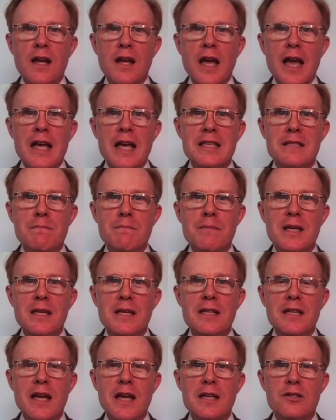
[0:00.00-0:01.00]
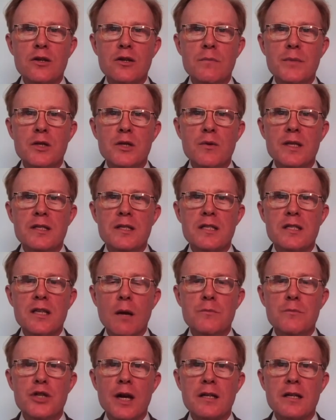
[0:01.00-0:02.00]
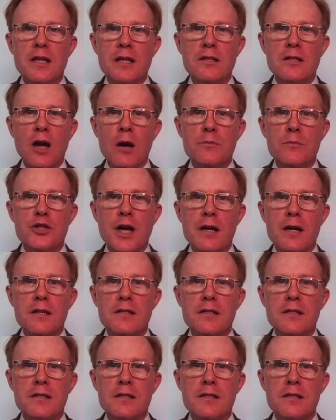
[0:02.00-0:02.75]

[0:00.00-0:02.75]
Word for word: as Mediator Between Subject and Object.